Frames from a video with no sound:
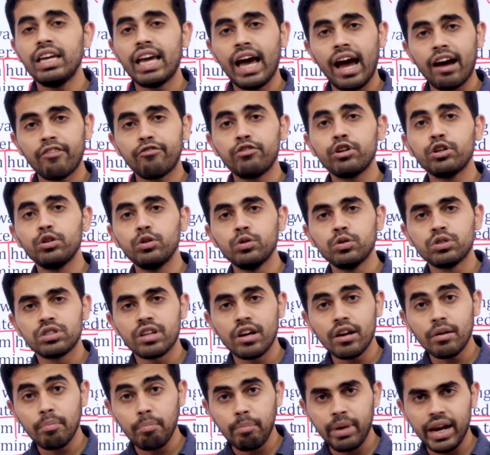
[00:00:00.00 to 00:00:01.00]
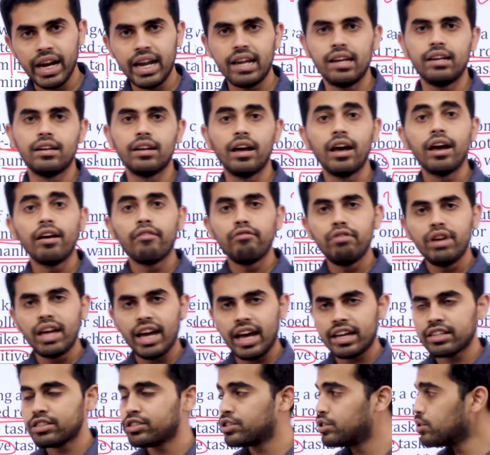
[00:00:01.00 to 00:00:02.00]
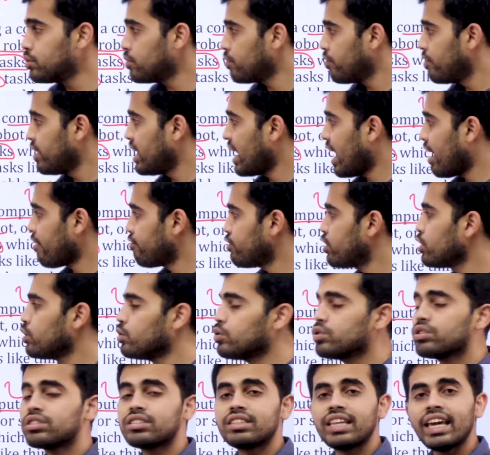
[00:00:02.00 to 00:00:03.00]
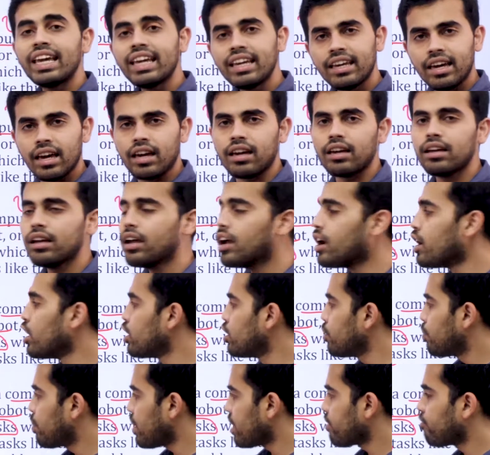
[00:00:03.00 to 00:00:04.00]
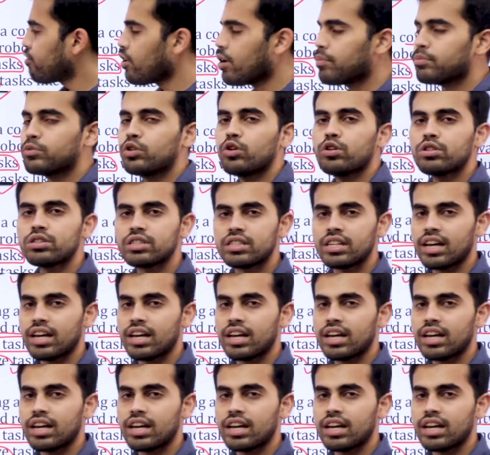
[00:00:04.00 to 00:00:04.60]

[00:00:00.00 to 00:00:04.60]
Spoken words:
have to use our brain. We have to use thinking to perform those